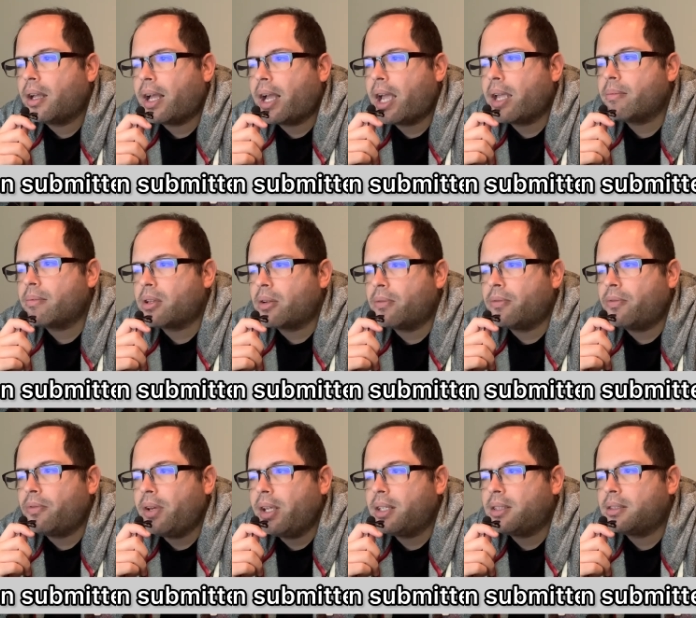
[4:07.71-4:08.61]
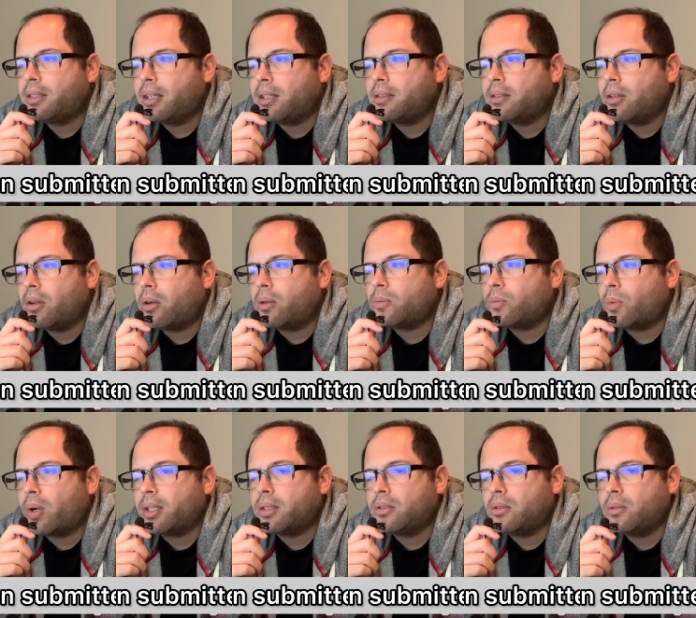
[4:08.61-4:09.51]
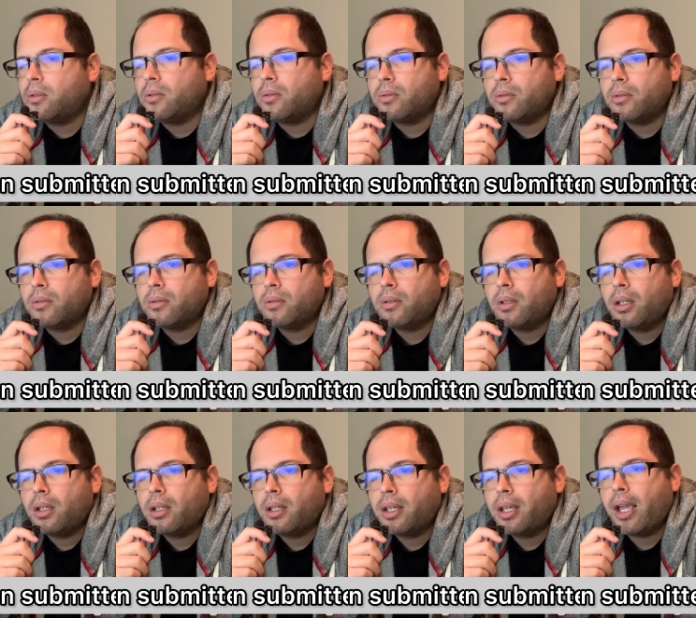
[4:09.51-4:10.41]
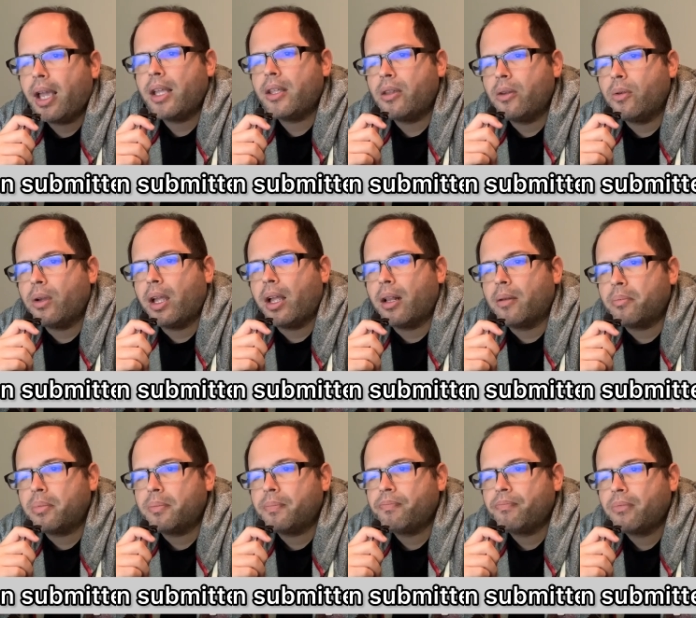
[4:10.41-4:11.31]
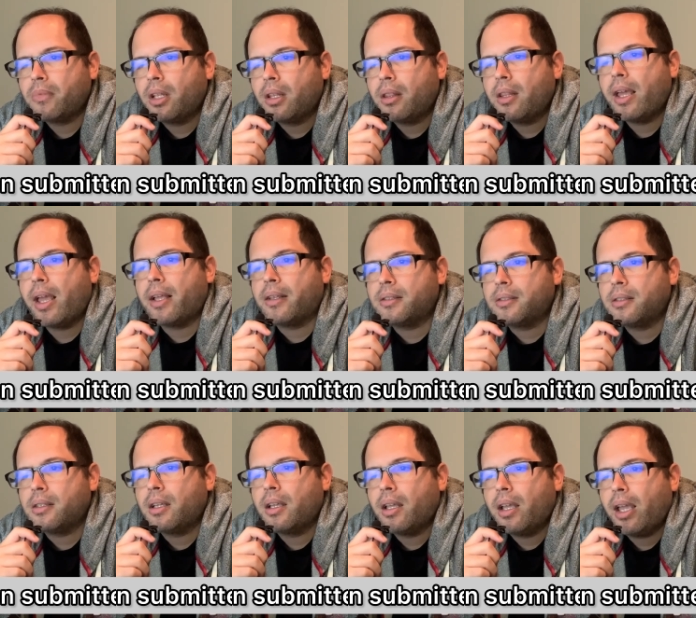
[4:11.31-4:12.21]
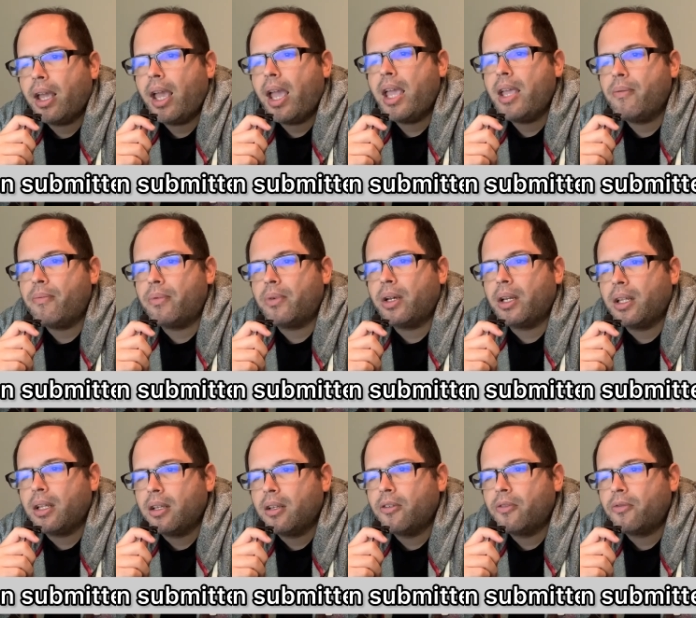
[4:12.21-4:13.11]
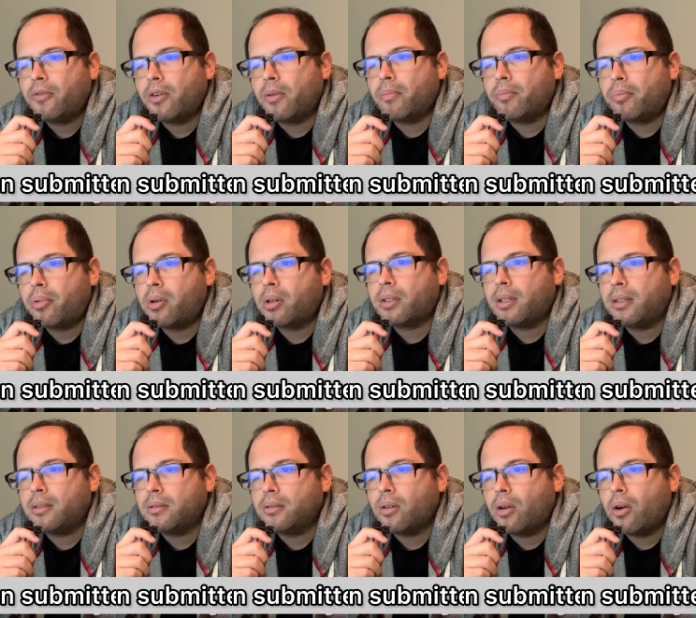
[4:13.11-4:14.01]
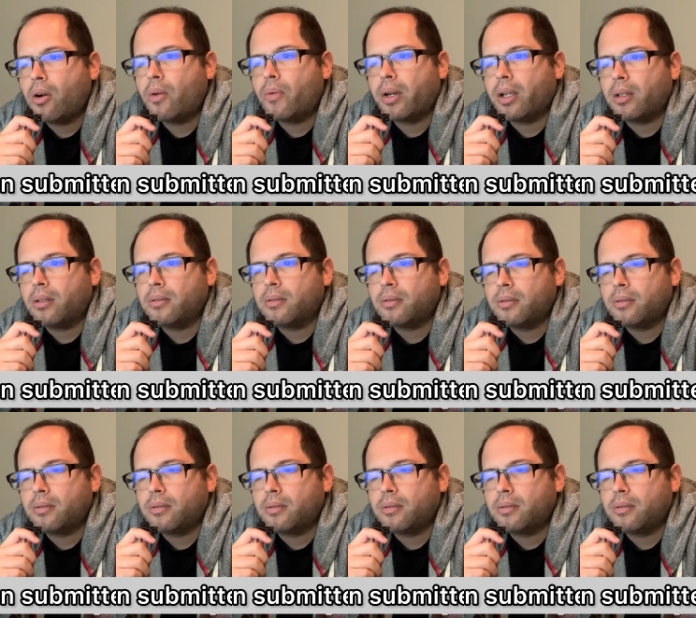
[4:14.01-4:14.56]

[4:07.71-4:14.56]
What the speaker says: I'm conflicted on what to do. Can you help? Thanks, Avery from Portland, Oregon.